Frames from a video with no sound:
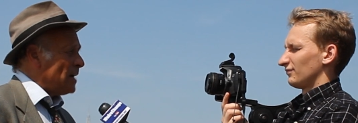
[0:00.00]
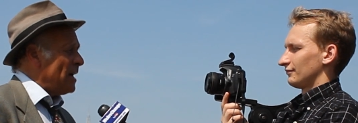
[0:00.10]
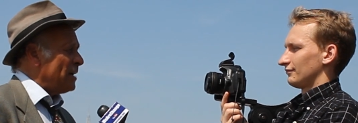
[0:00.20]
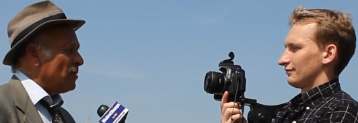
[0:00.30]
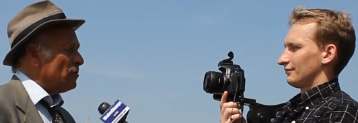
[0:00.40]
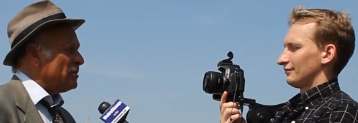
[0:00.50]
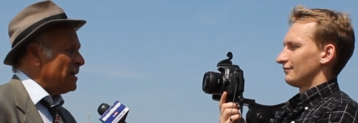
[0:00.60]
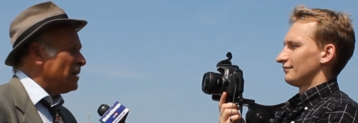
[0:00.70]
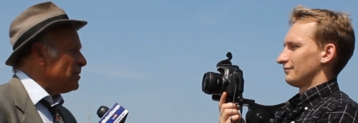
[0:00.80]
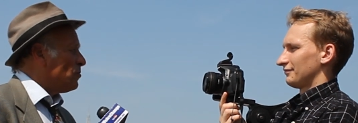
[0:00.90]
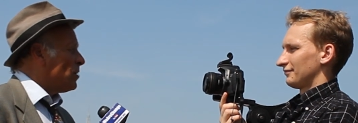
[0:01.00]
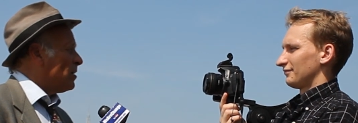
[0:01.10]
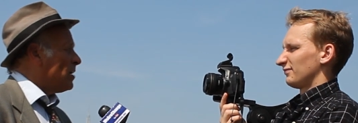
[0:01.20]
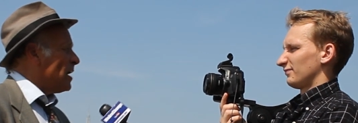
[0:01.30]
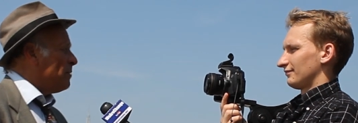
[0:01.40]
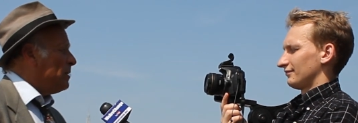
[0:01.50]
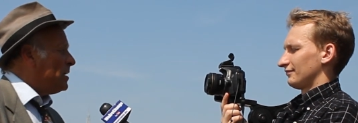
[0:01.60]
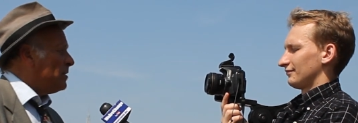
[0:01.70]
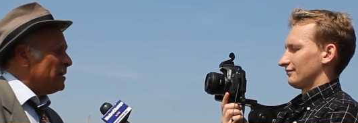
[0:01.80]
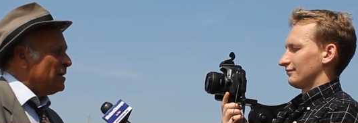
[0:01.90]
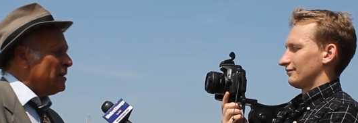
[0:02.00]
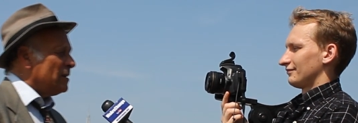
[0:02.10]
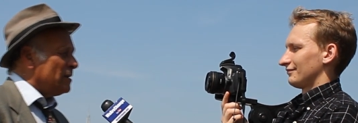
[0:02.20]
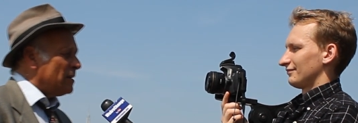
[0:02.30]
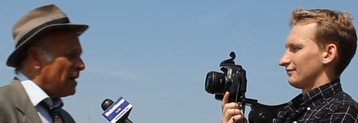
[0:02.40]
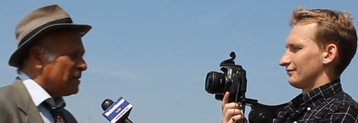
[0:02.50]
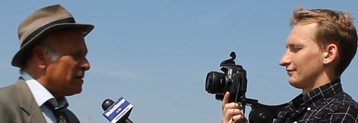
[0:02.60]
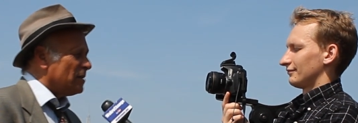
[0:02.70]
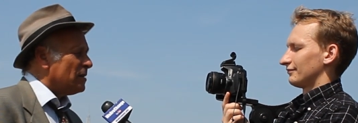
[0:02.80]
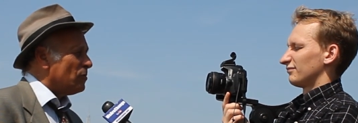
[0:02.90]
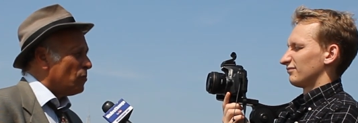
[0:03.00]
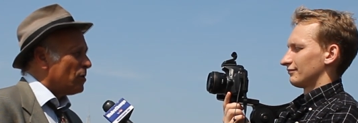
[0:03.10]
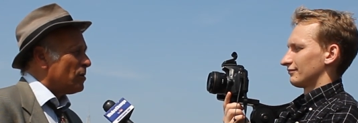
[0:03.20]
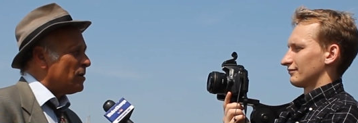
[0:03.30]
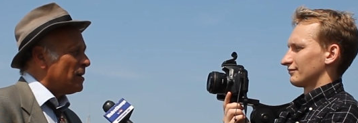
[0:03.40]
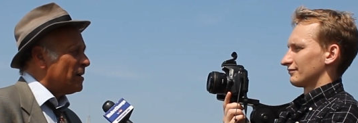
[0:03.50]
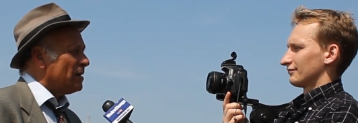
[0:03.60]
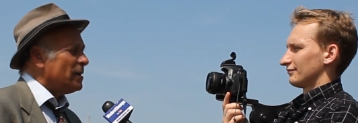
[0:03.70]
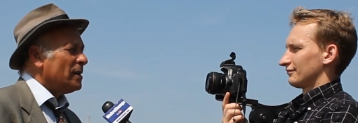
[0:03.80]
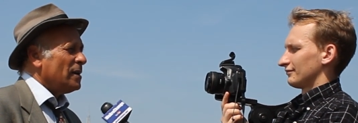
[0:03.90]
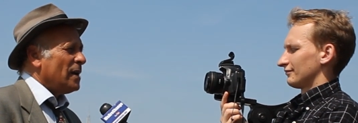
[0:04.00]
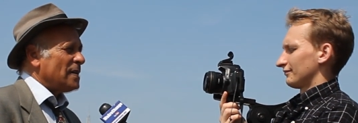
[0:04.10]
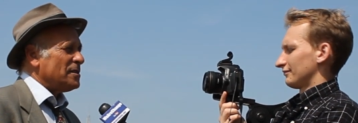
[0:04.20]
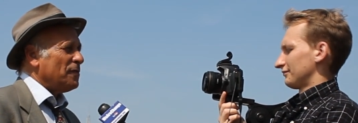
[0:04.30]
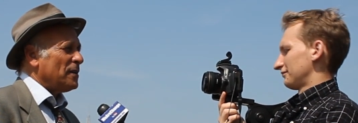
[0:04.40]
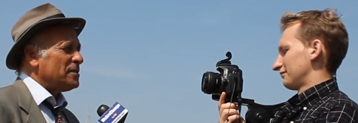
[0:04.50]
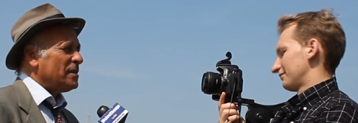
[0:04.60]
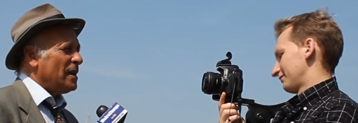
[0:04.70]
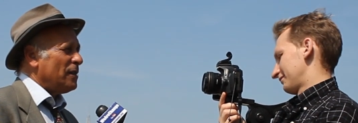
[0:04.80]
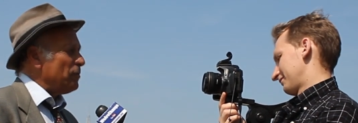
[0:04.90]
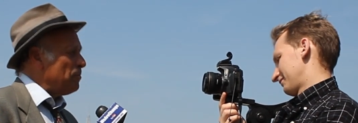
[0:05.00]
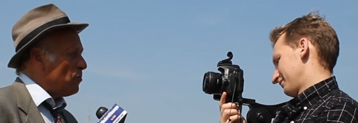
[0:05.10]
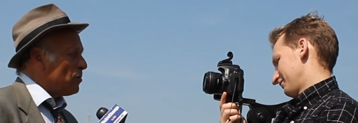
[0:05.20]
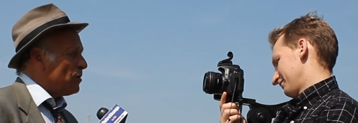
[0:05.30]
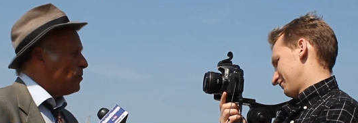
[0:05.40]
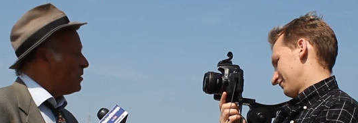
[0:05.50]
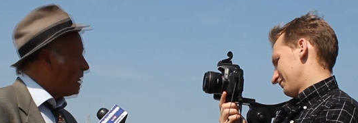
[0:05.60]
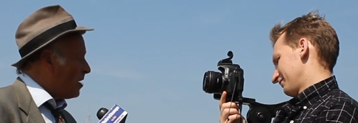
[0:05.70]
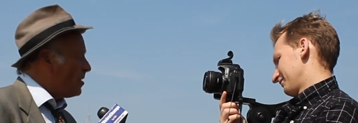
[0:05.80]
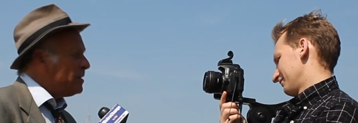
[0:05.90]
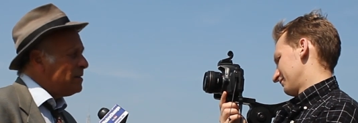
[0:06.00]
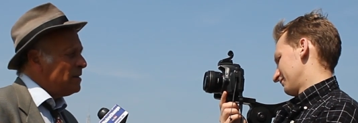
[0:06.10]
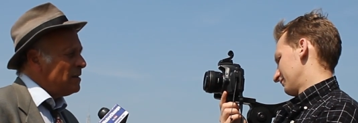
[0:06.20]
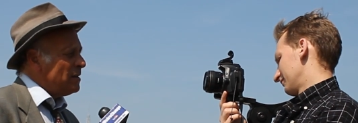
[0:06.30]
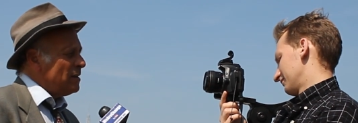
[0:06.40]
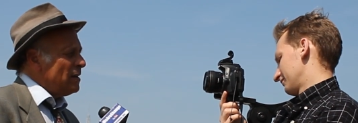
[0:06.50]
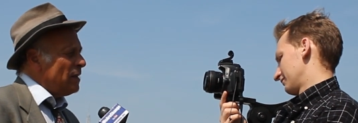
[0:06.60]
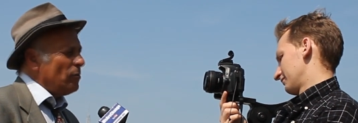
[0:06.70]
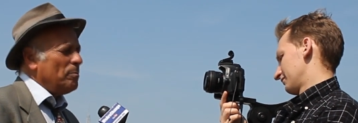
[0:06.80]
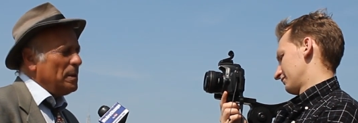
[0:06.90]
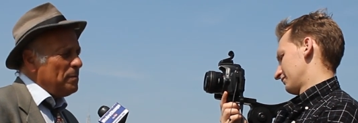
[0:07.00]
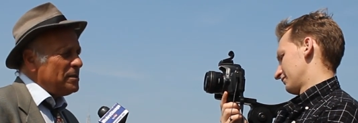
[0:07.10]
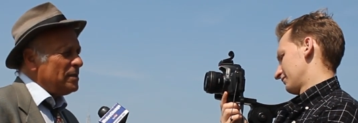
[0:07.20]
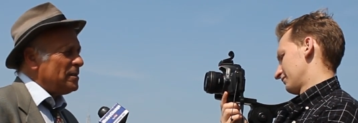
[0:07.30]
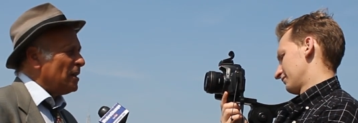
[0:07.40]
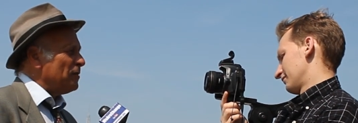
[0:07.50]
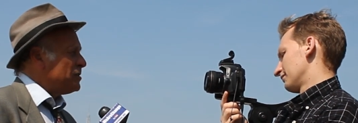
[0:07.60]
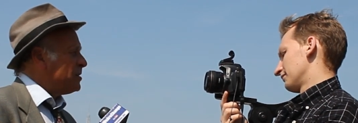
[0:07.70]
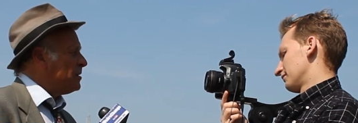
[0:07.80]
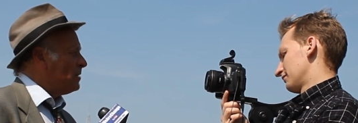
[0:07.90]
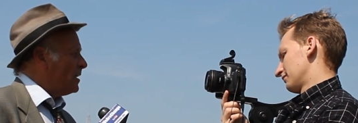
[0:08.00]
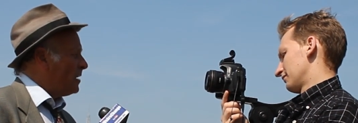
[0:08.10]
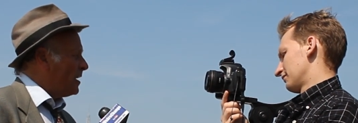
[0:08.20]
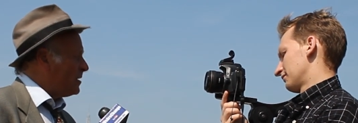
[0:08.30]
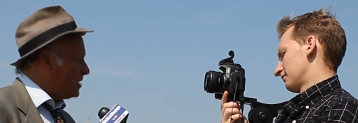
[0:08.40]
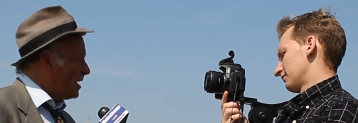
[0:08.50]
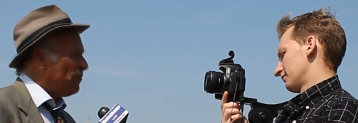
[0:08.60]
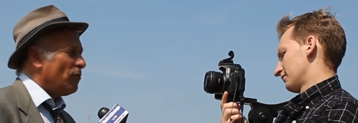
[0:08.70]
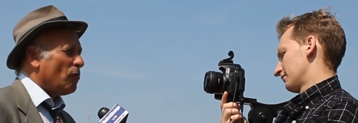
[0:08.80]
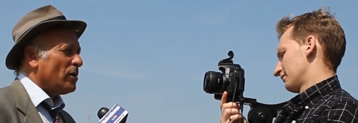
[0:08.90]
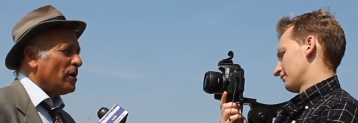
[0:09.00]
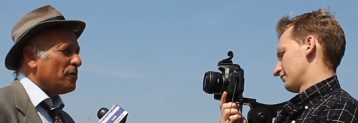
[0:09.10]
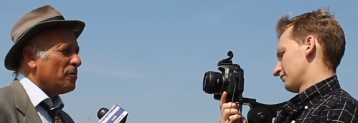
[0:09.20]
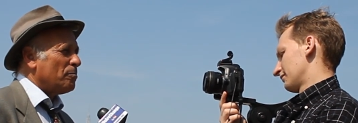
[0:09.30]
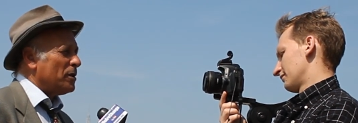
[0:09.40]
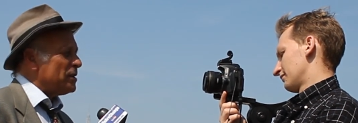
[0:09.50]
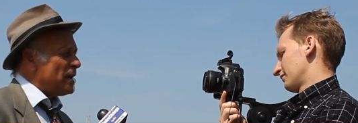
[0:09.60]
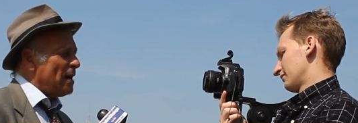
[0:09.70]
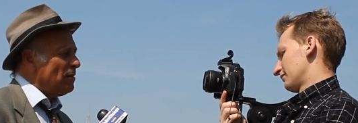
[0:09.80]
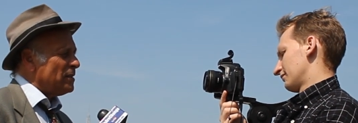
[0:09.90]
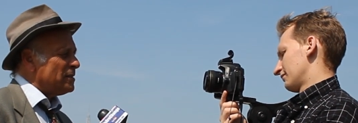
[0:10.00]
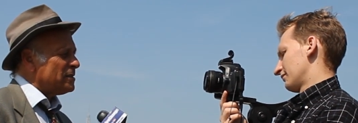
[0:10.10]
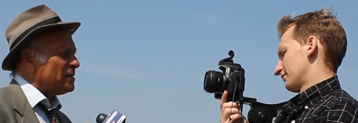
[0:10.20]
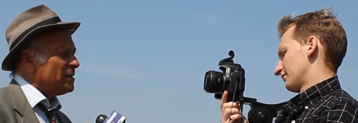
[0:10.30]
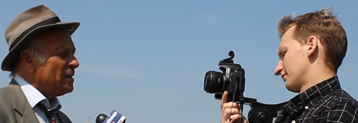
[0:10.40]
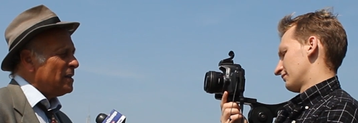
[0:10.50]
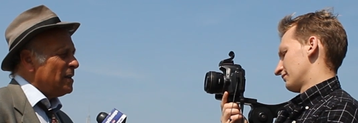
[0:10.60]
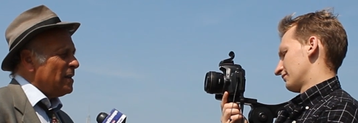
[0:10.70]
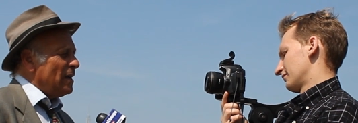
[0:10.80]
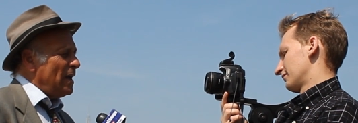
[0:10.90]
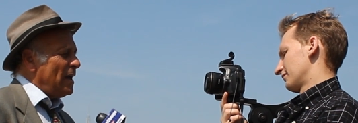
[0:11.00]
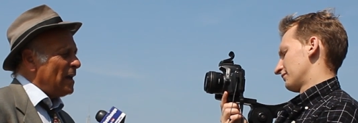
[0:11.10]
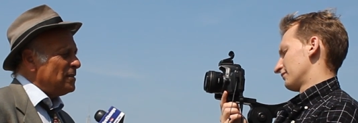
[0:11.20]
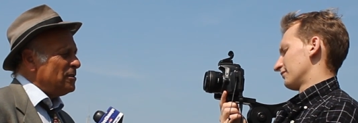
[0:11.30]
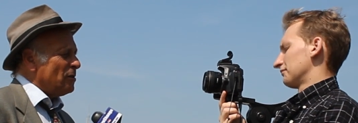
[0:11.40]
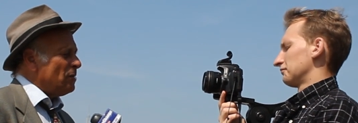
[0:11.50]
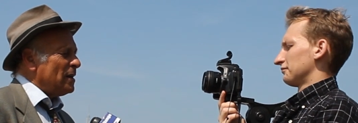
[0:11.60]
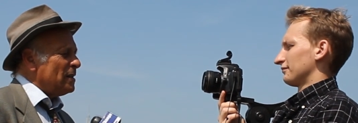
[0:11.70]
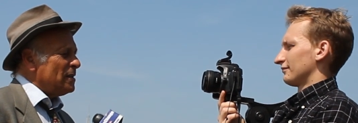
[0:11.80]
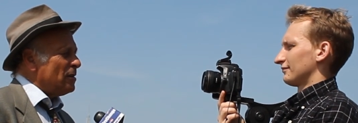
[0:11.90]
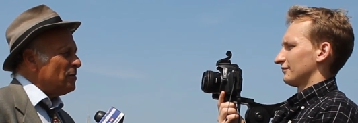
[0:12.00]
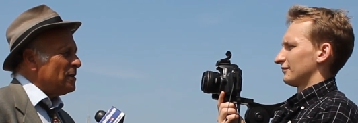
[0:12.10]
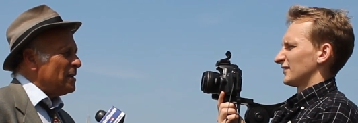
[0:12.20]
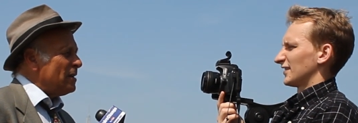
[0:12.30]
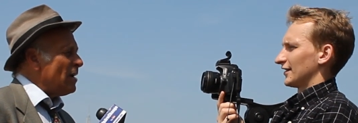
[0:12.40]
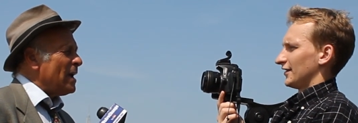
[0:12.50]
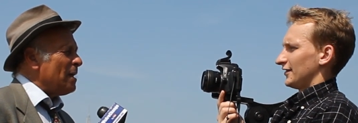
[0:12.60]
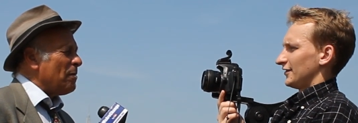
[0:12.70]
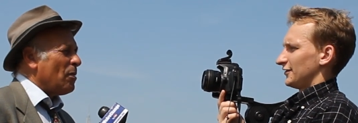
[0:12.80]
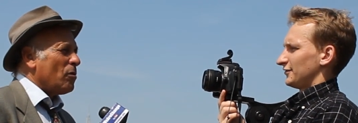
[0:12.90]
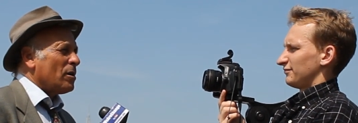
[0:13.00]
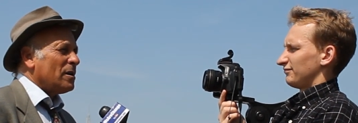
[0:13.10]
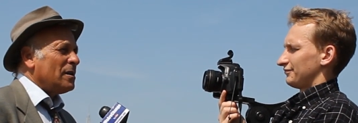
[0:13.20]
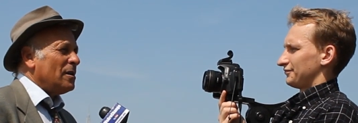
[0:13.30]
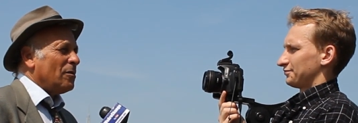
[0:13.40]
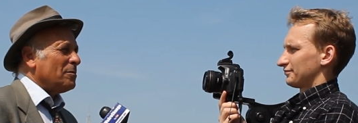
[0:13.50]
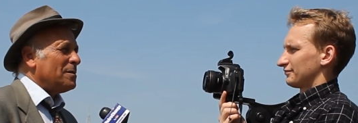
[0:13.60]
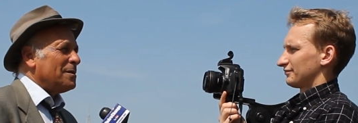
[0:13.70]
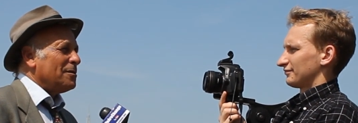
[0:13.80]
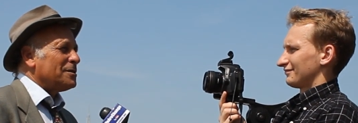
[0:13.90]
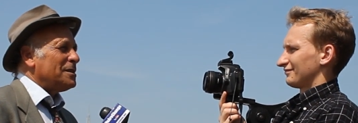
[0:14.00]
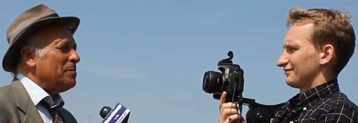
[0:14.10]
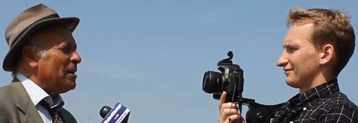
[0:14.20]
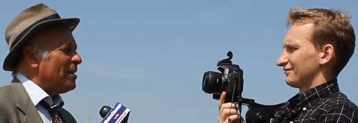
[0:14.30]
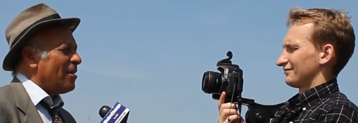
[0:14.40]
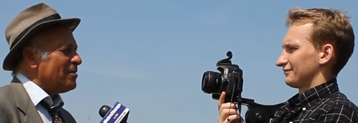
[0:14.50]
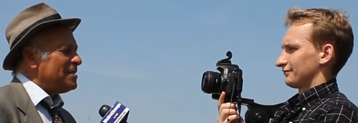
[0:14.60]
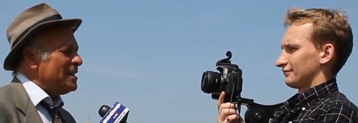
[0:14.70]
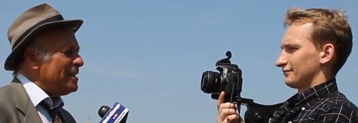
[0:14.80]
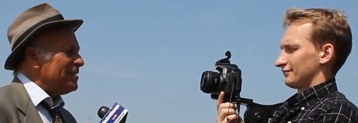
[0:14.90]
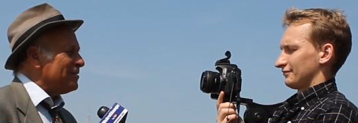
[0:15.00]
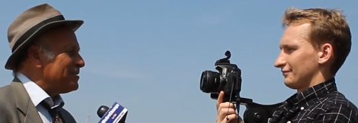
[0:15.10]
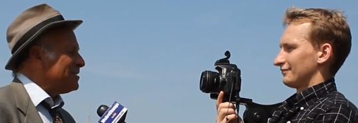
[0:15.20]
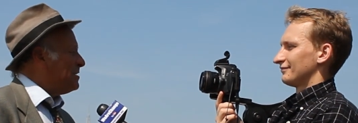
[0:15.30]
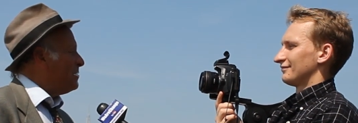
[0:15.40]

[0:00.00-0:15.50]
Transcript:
Speaker 1: I had to go to England, where I immediately got uh, work uh, as an investigative reporter with The Guardian and with BBC Television and Channel 4 and other British outlets. And you know, I, you know, here I am. I work. You know, you'll see me on RT. You'll see